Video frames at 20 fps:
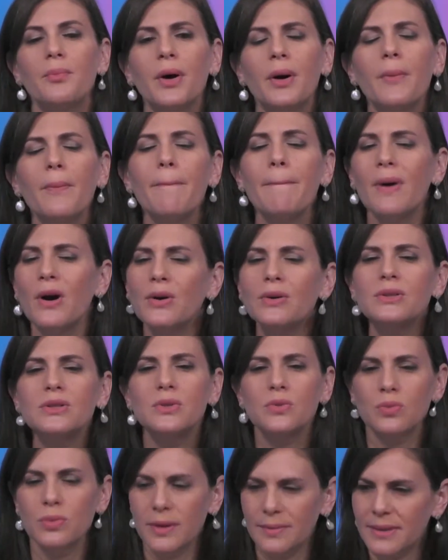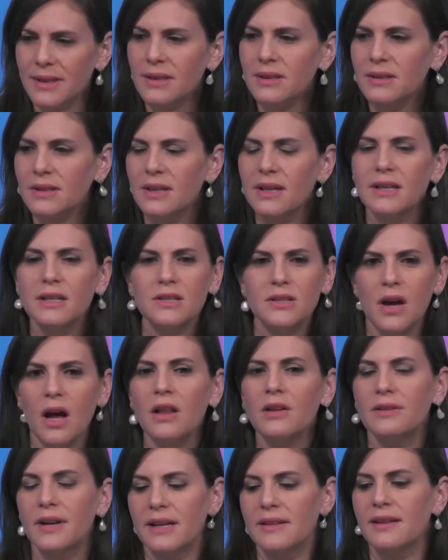But most women can
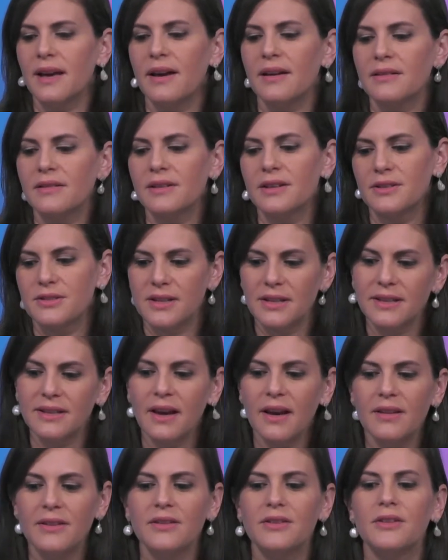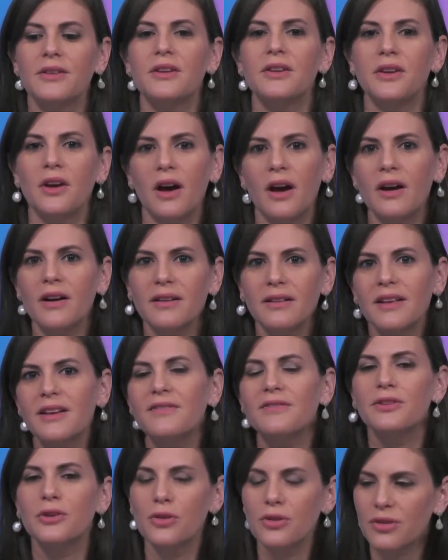tolerate that because, again, they're young and they
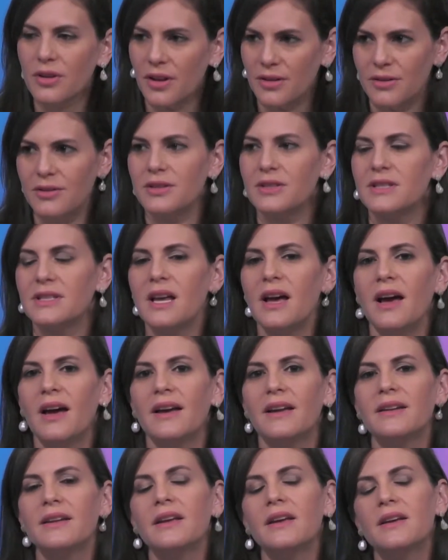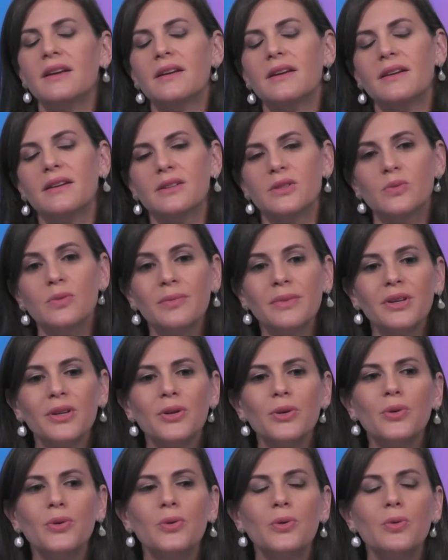have youth on their side. It's women
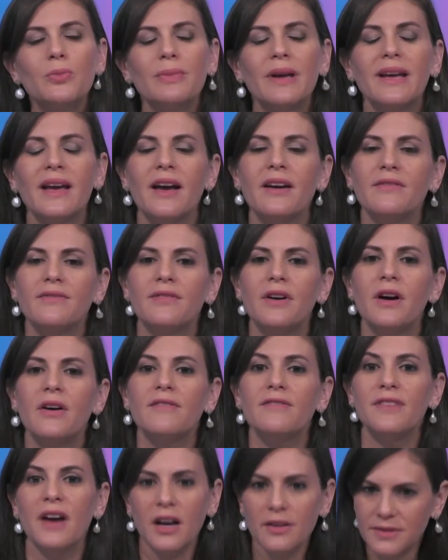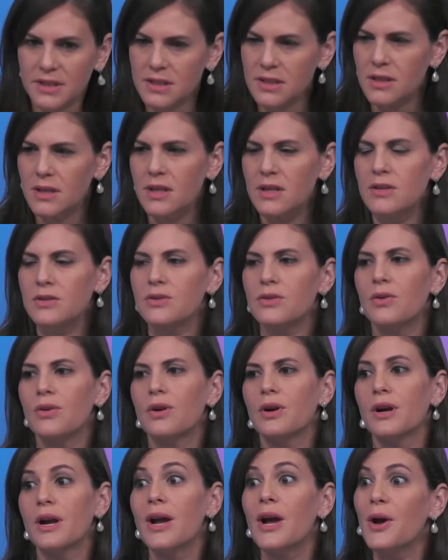who may have valve disease
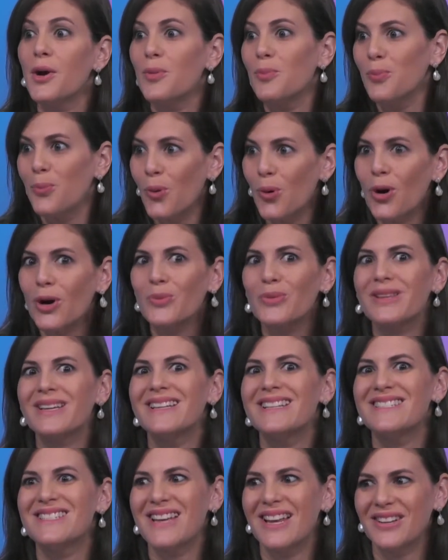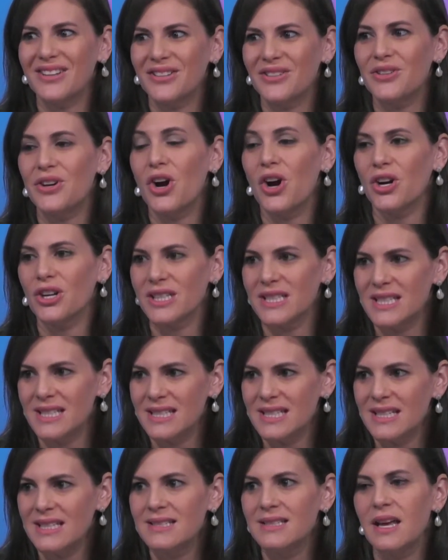or born with congenital heart
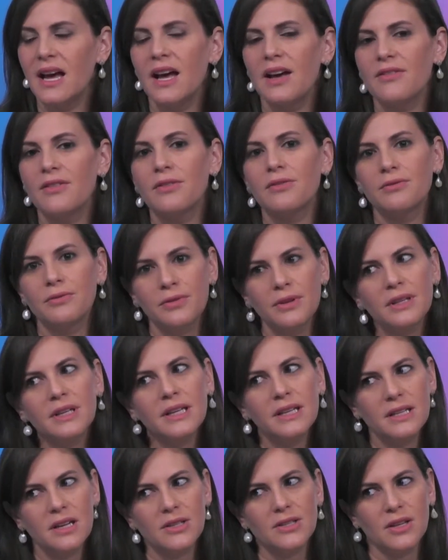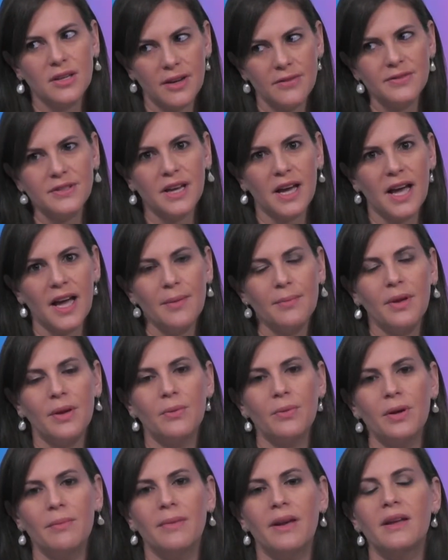disease that have a really tough time
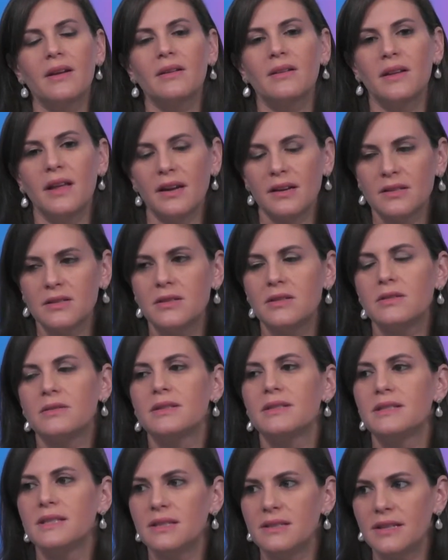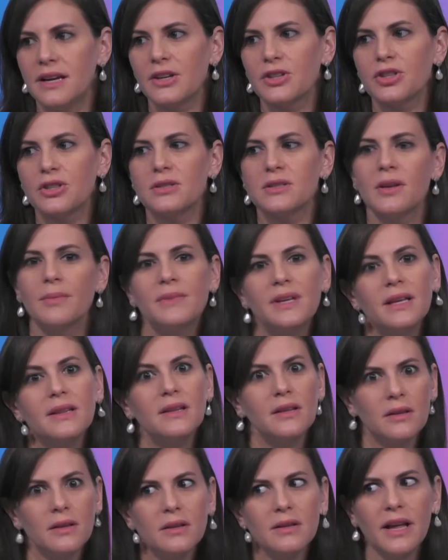and we may elect to do a C-section, something a
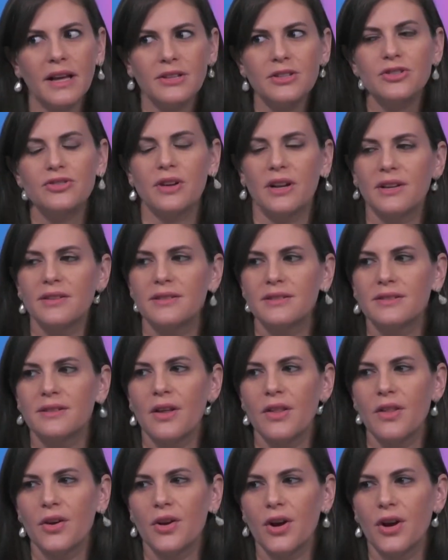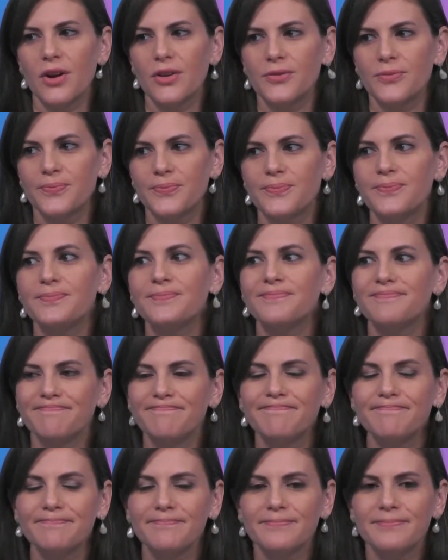little less strenuous on their heart.
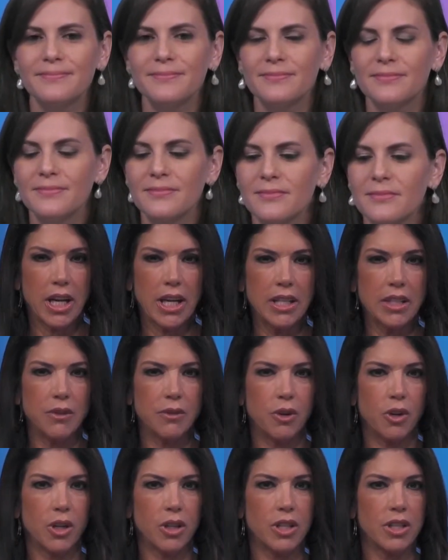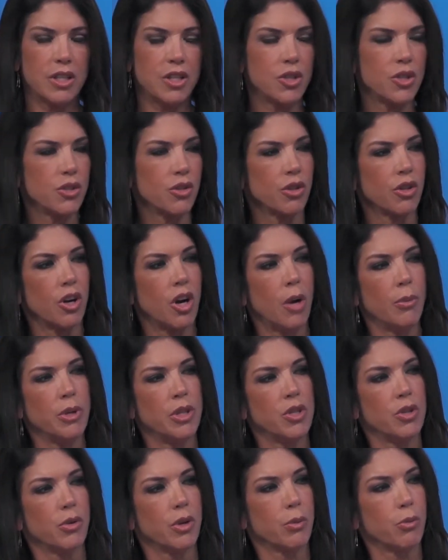Exactly. Now, what kind of heart conditions are
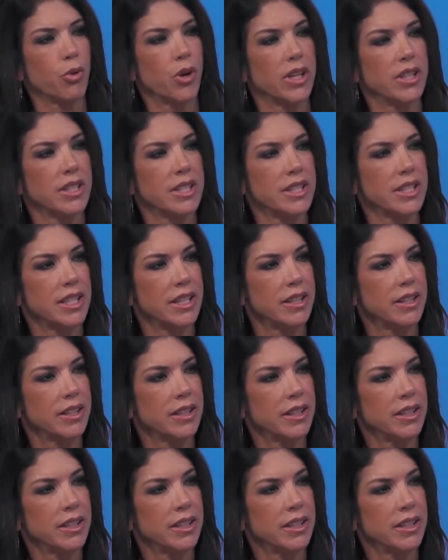common during pregnancy?